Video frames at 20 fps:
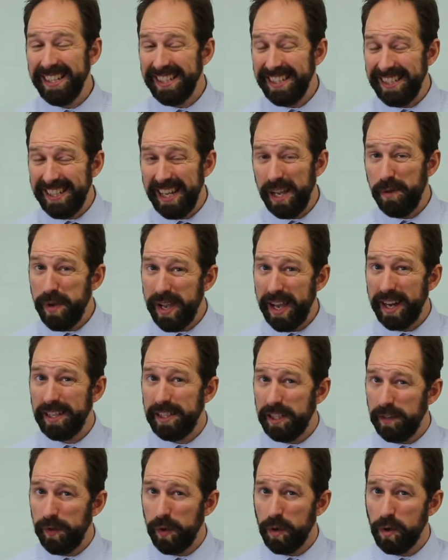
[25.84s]
Today we got a
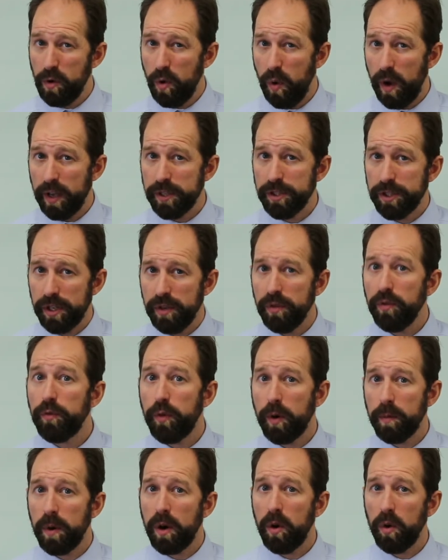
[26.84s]
difficult question
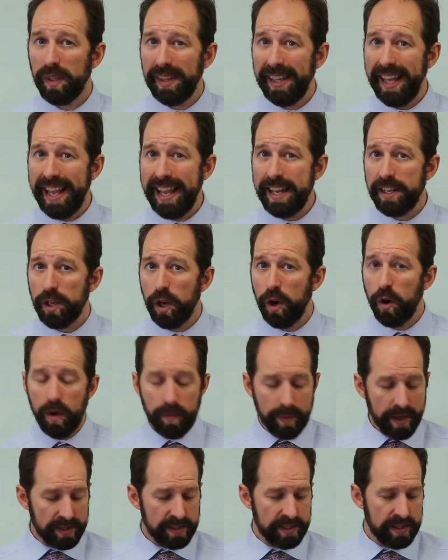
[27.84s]
from Orlando
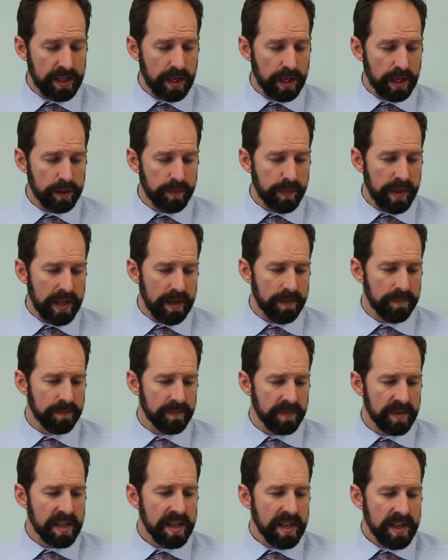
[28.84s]
about the TSP.
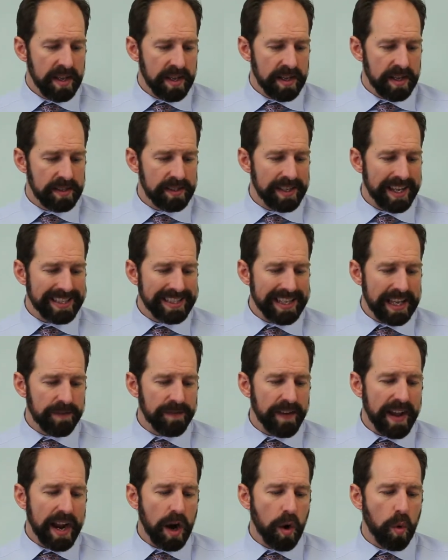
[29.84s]
It says,
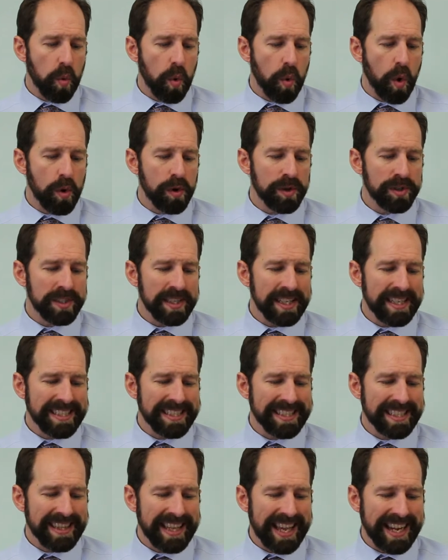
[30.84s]
if I erroneously
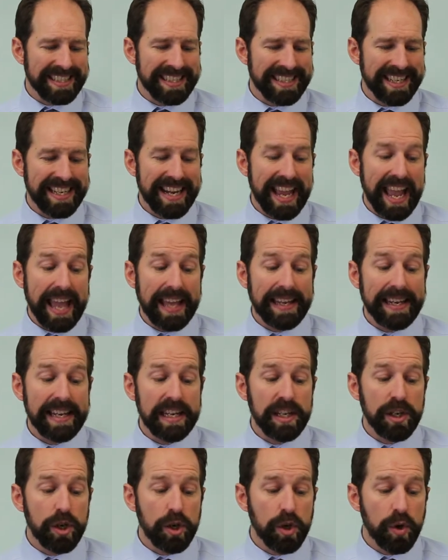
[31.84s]
selected an
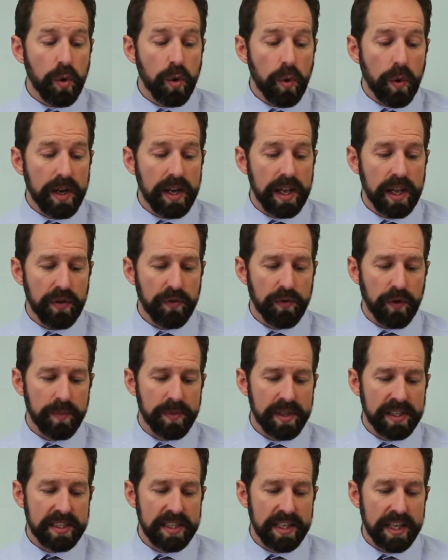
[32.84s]
annuity
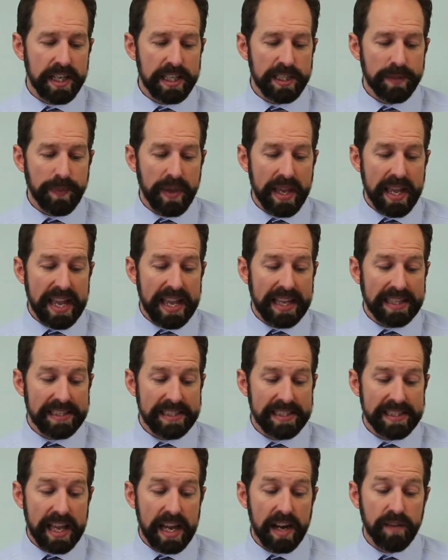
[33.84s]
from the TSP
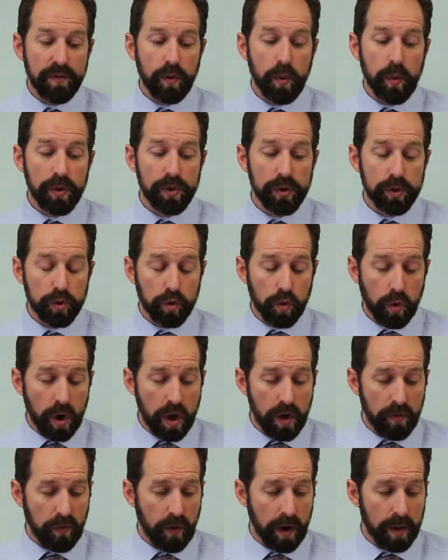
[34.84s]
instead of a
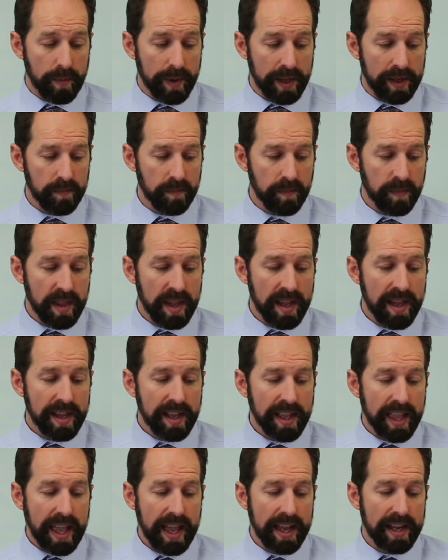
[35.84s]
withdrawal from it,
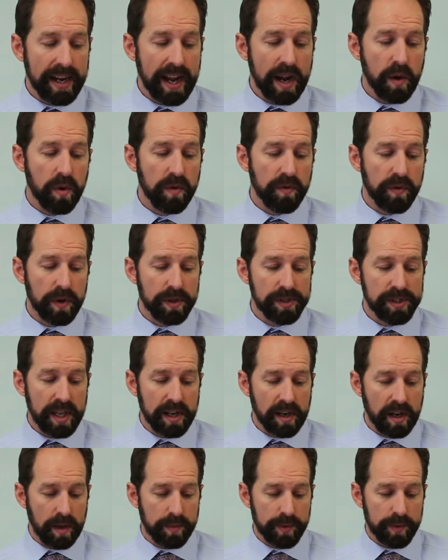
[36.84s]
can I reverse
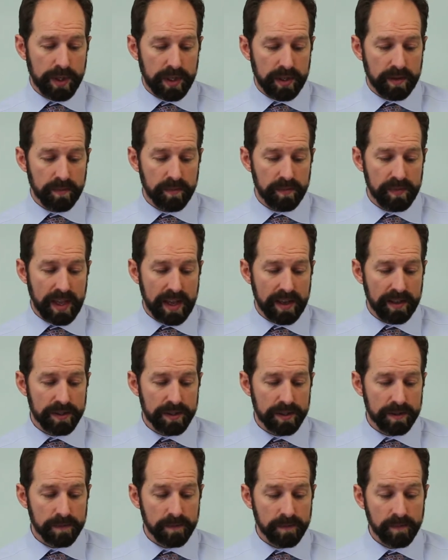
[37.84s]
that option?
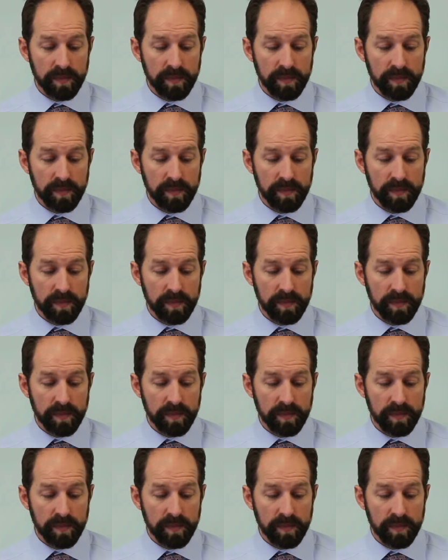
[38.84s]
Thanks.